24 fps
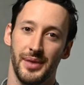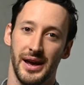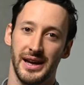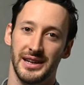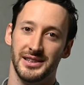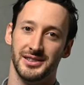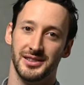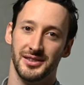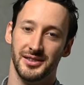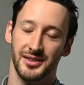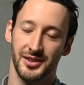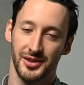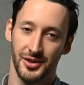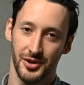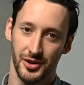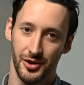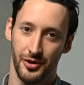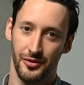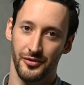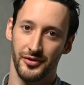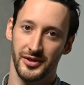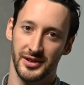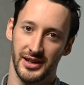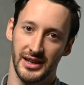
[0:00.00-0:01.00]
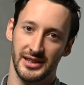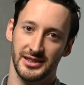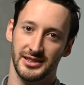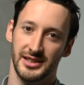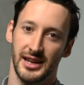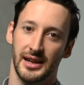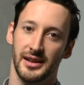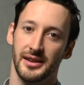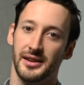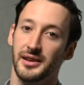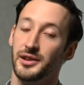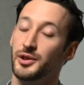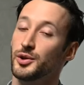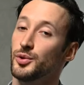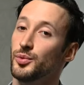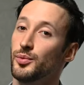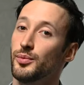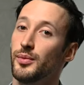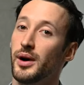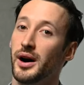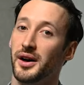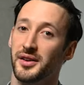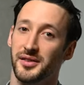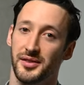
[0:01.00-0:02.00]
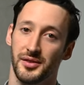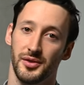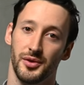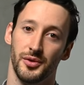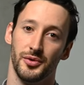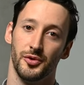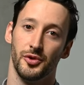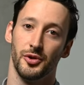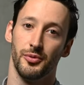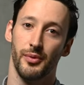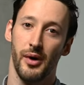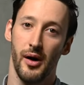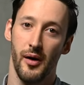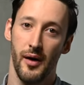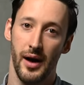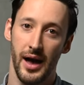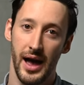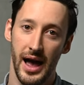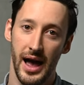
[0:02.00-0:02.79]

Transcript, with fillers: patient confidentiality. You must not talk about